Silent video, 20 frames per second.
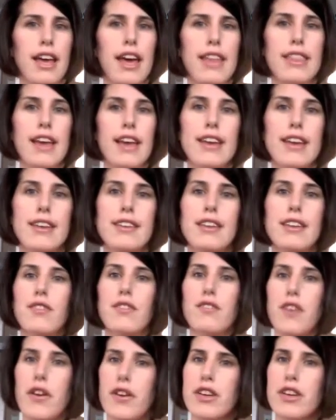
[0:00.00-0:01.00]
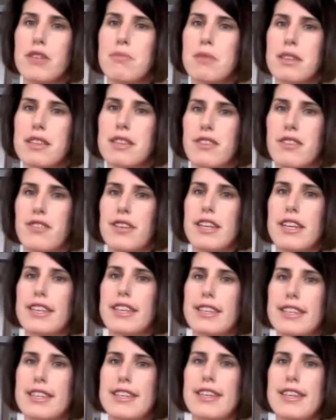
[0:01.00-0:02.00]
That is, set very specific,
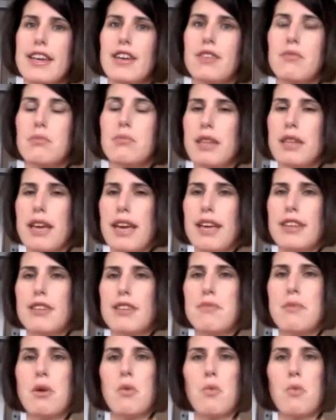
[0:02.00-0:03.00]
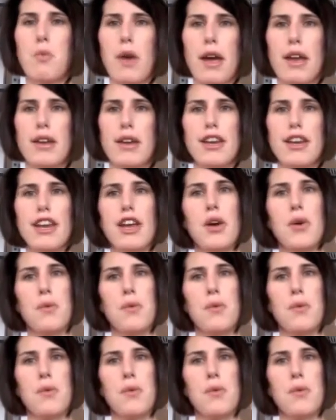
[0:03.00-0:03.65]
detailed plans about when,